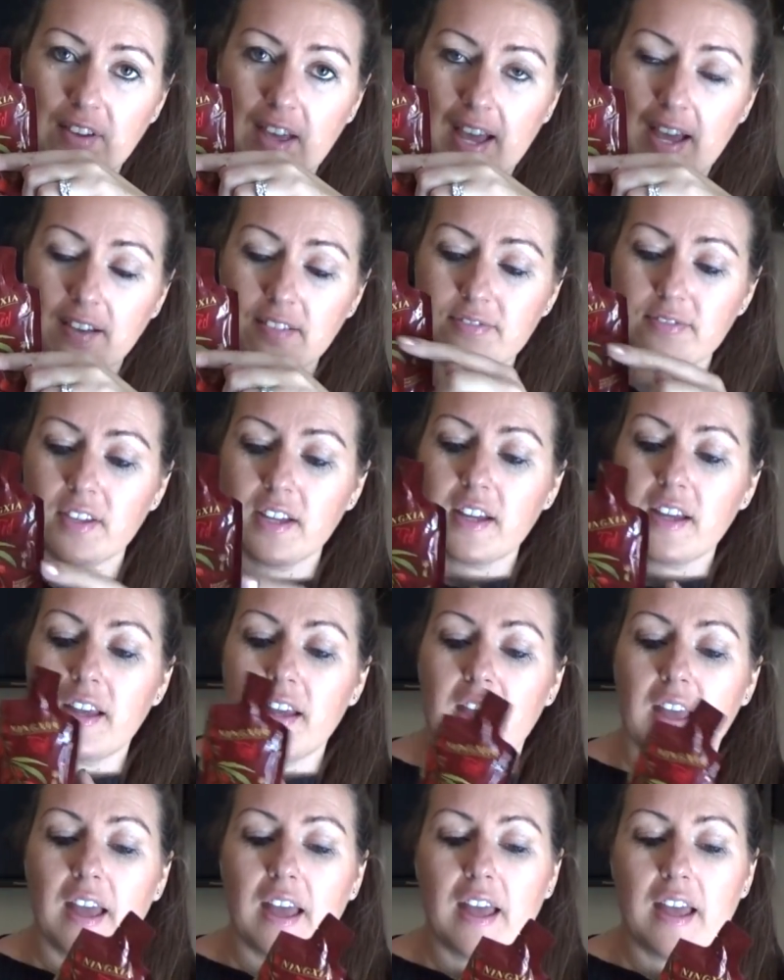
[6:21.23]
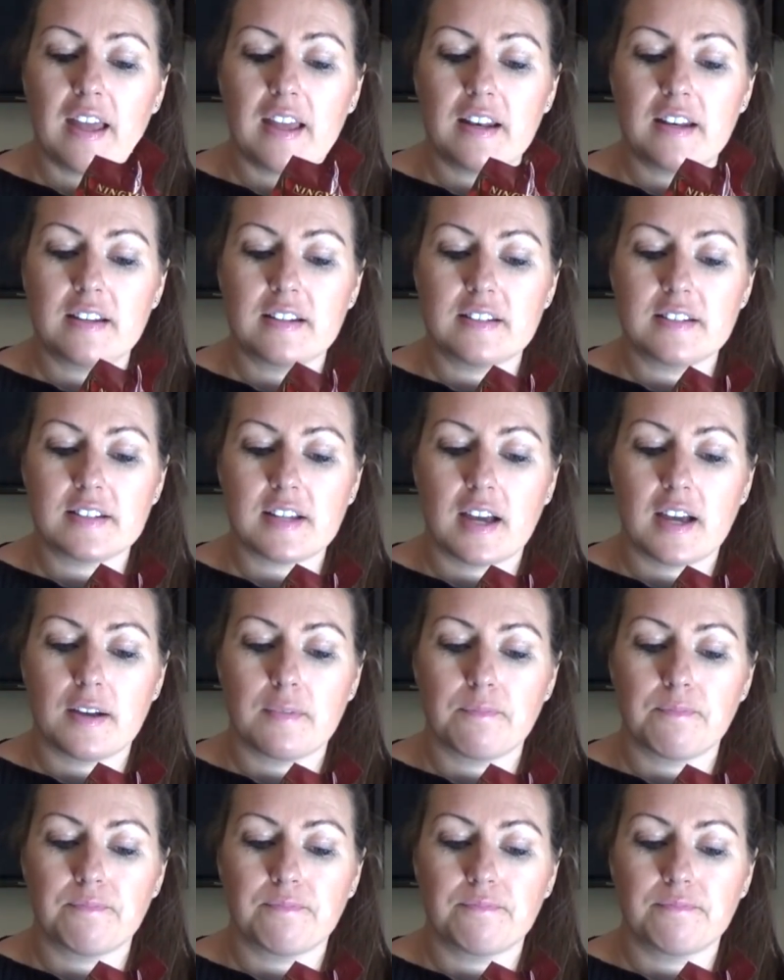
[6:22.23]
half. And
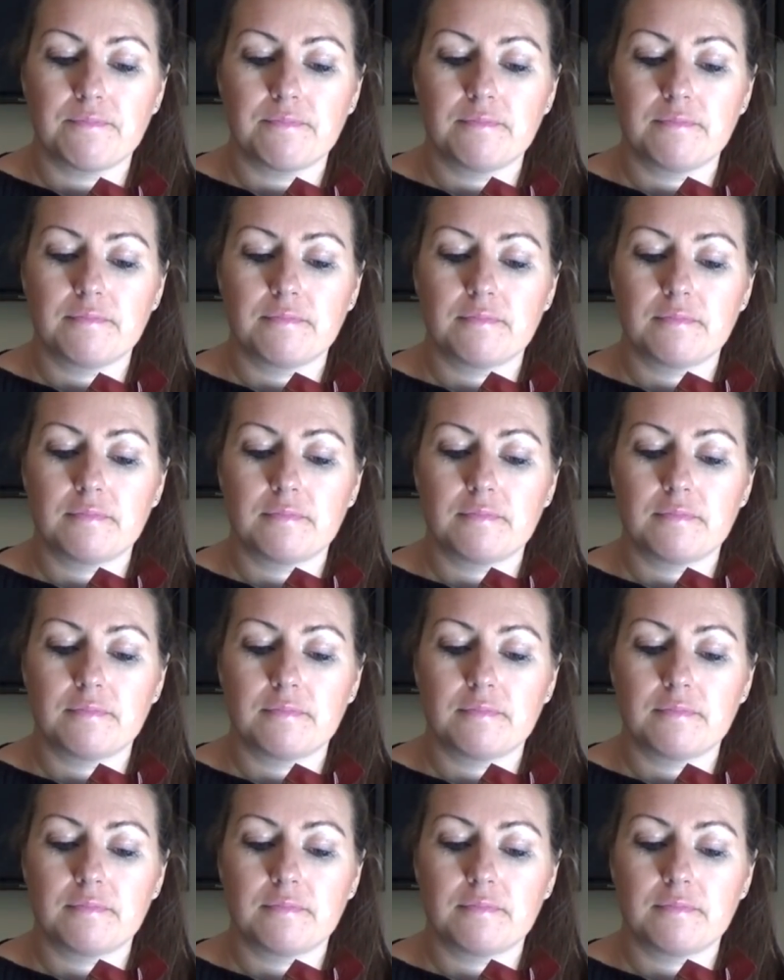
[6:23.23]
um,